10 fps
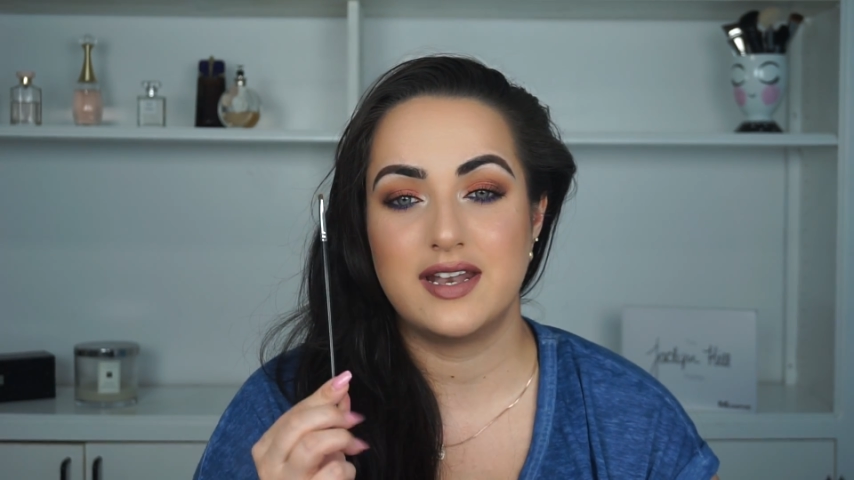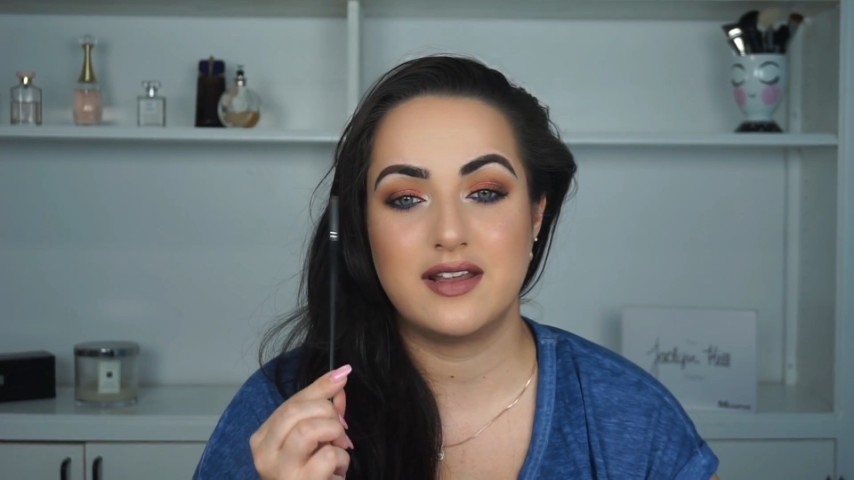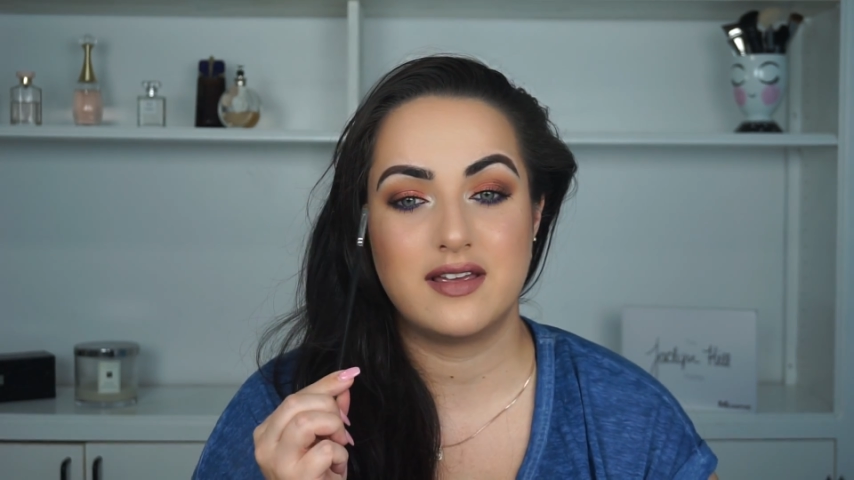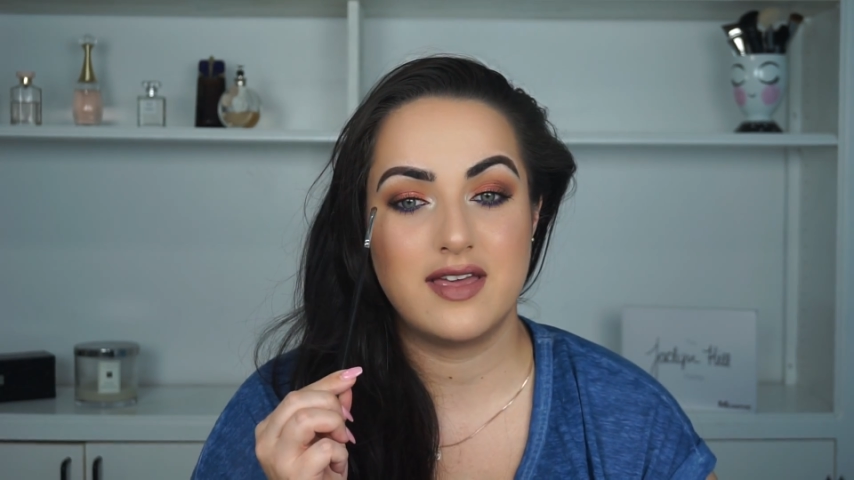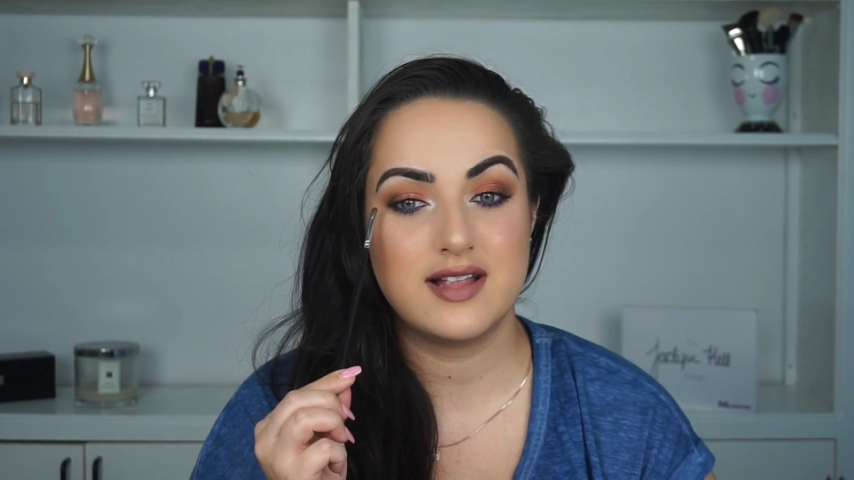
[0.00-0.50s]
and
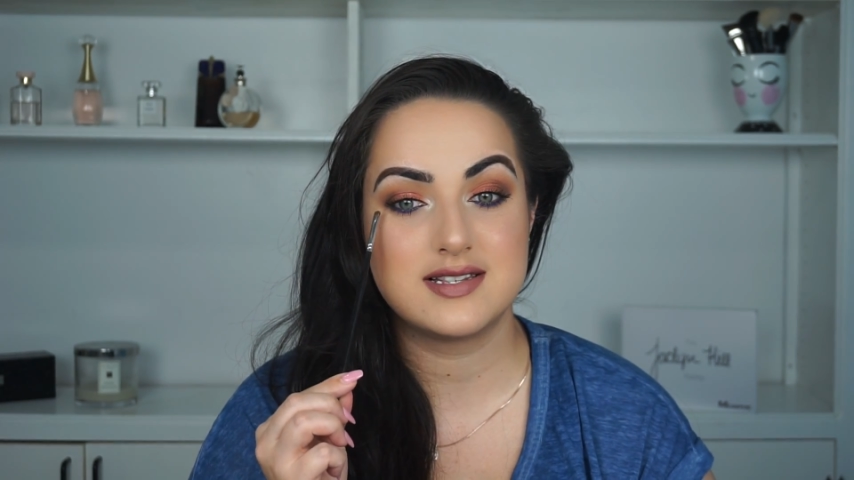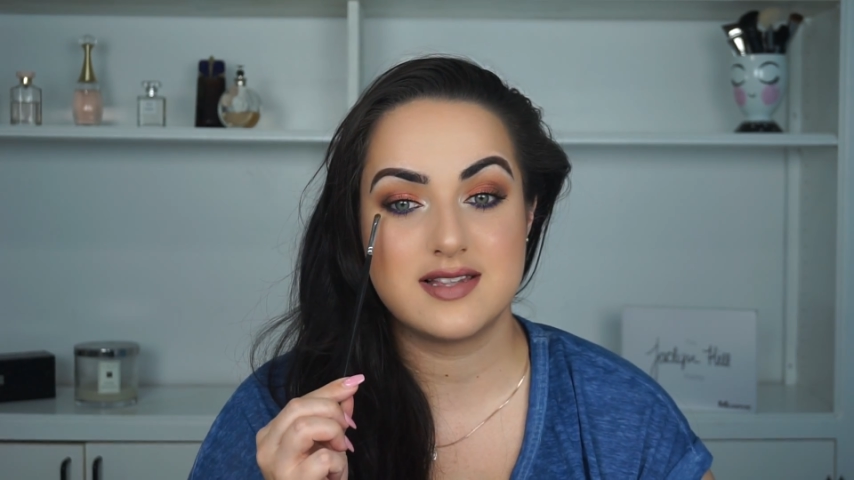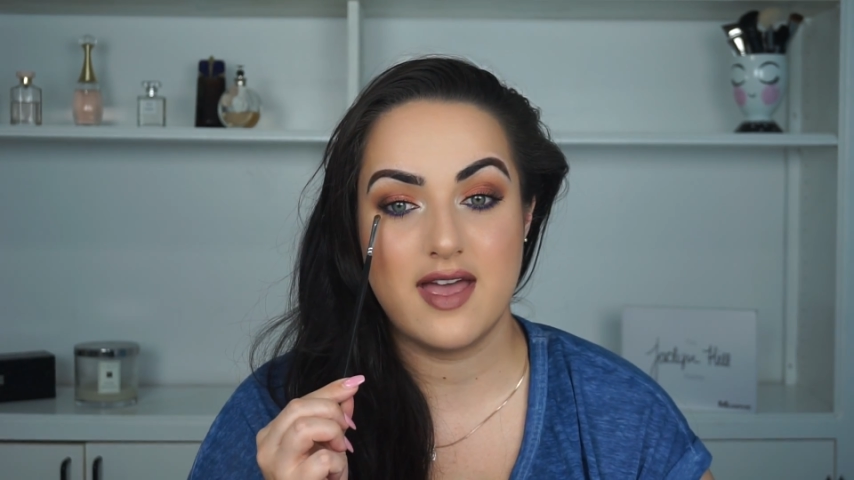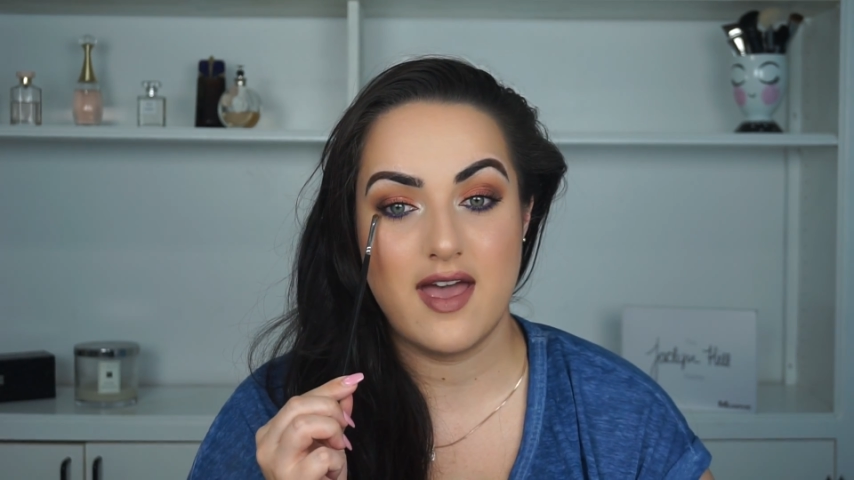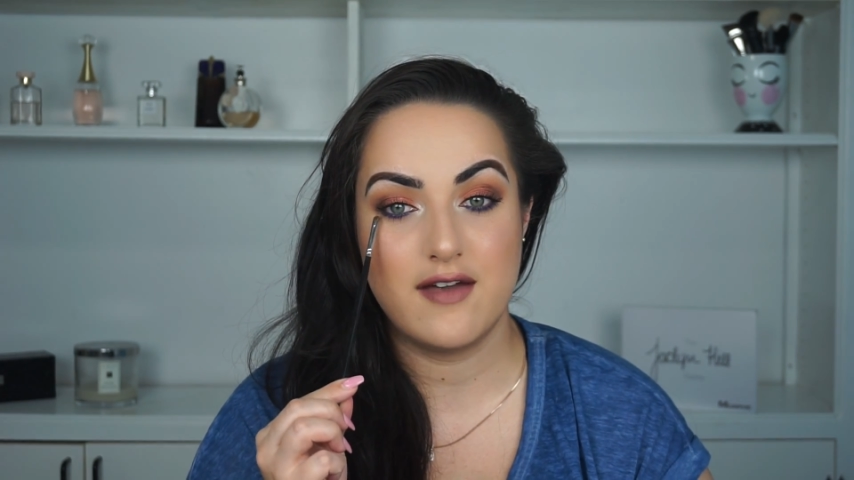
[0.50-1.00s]
it
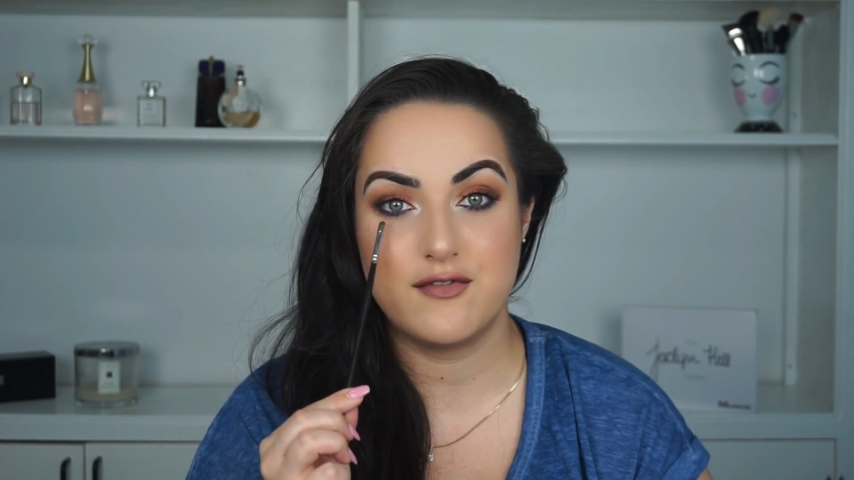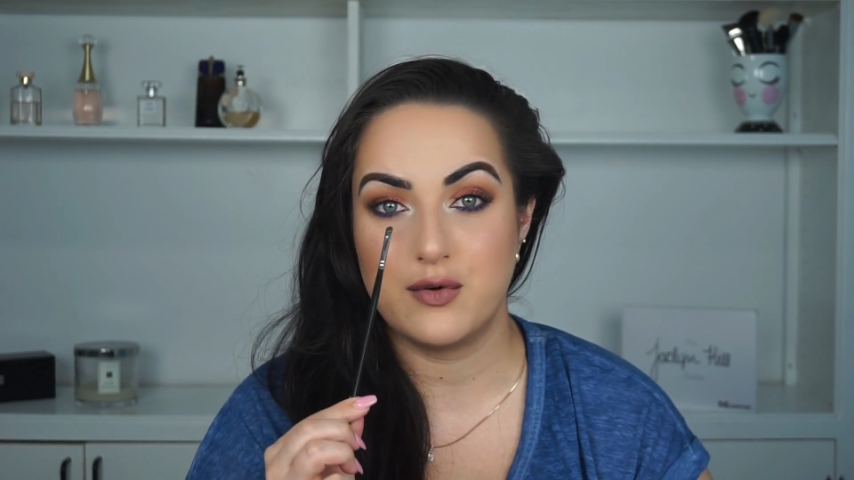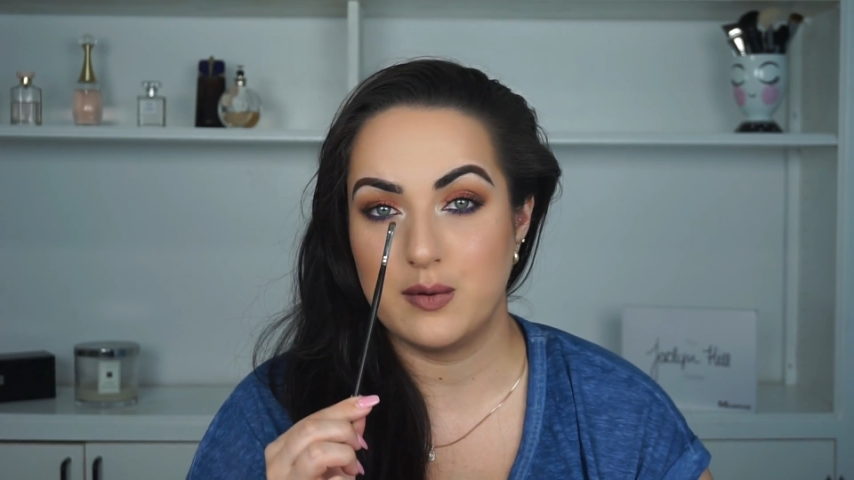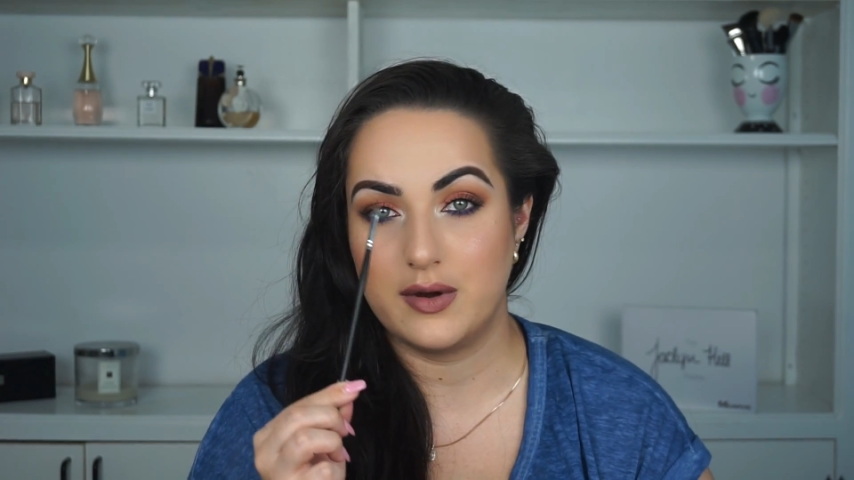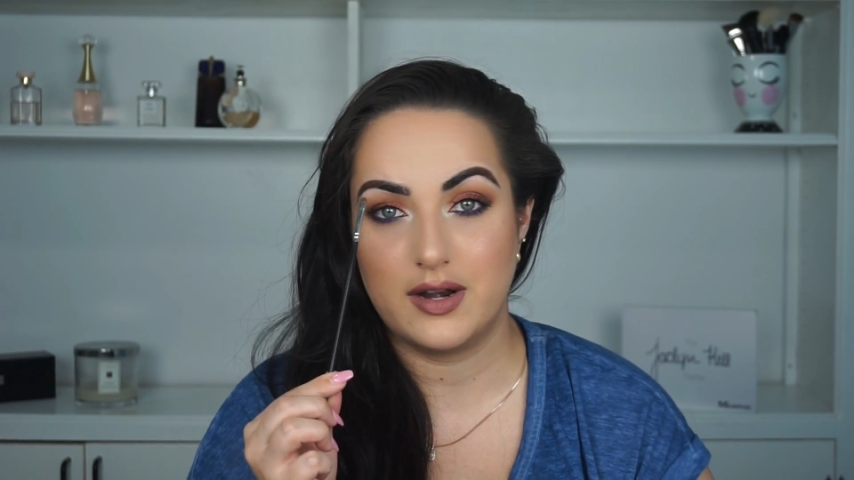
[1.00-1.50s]
gets
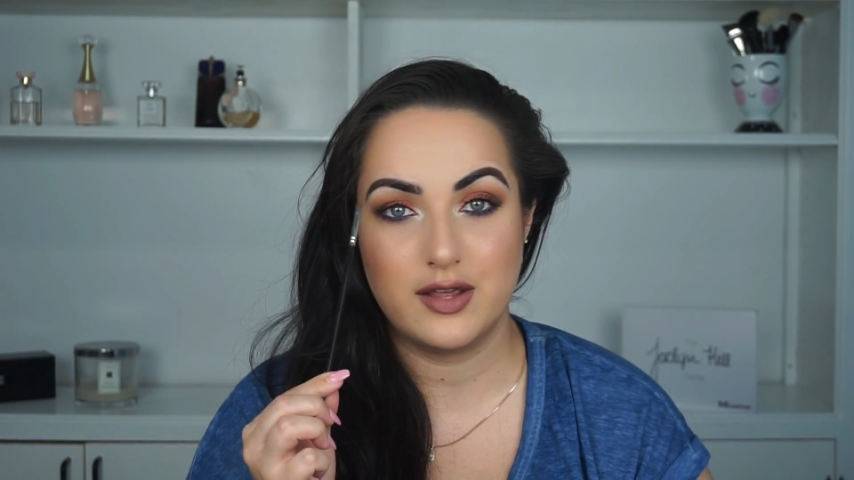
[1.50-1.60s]
everywhere.